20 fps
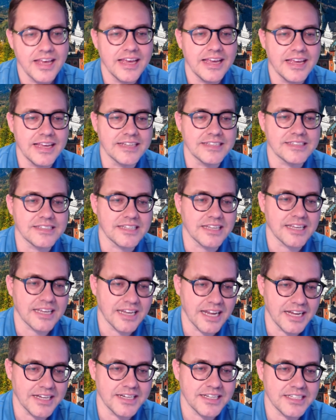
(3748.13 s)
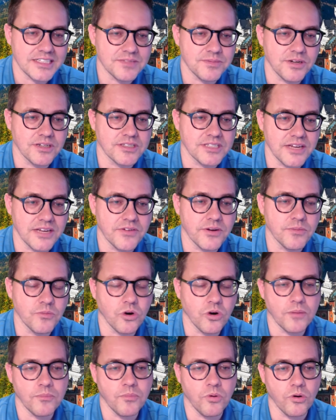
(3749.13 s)
Is the Canadian experience even
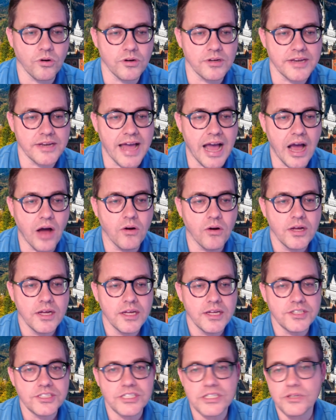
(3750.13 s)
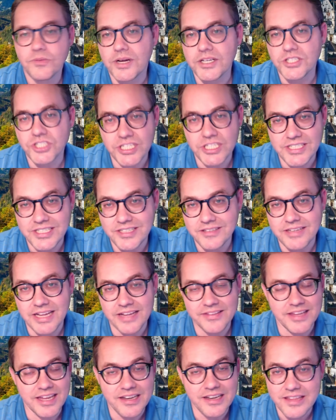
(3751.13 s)
more important now? Do you know what, Cheeton? At
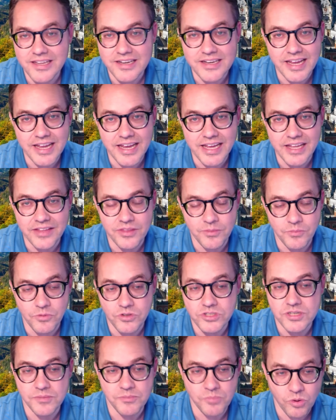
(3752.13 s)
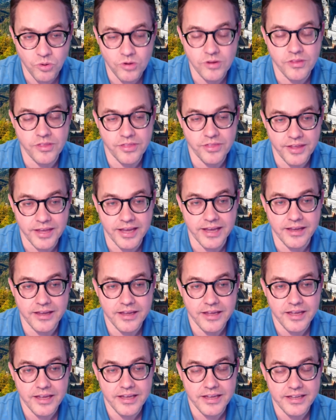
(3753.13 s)
the end of the day, the most important thing
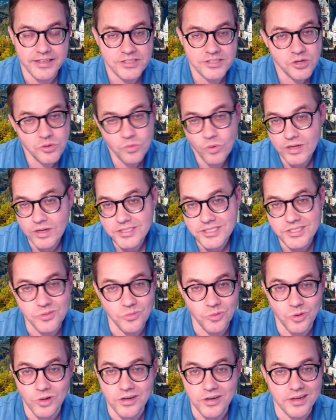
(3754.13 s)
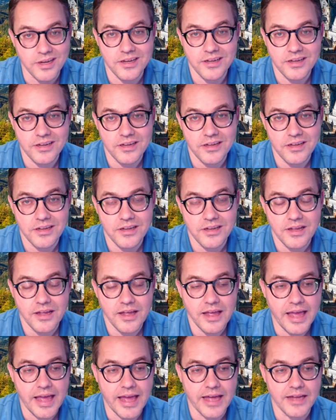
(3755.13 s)
is who wants to work.
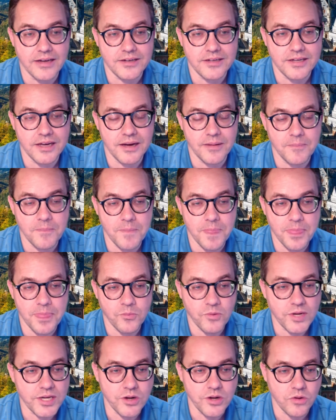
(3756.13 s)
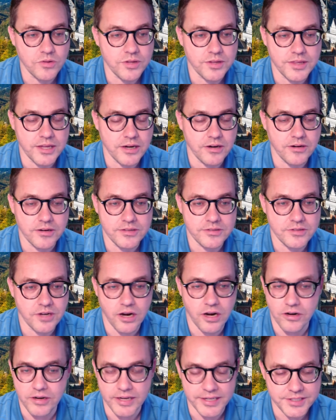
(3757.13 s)
And um, we know that there
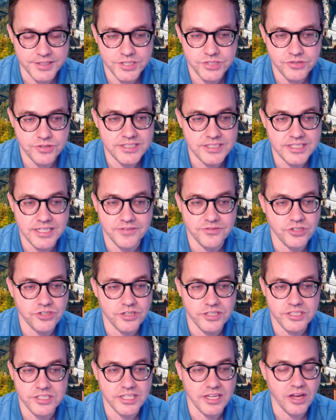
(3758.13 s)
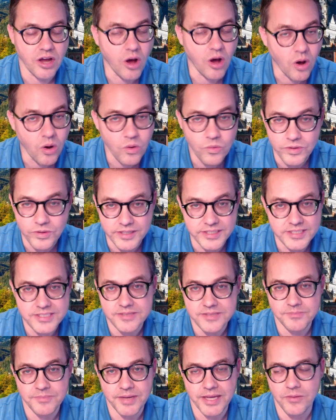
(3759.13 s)
are industries that have traditionally always
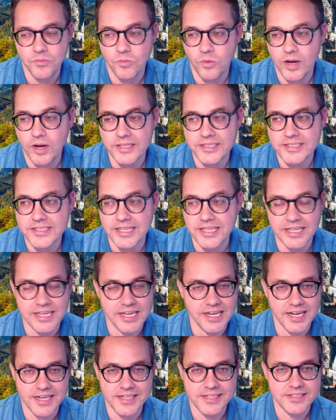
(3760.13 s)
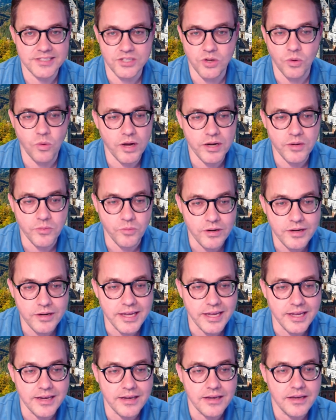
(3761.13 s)
been ones that Canadians don't want to work in.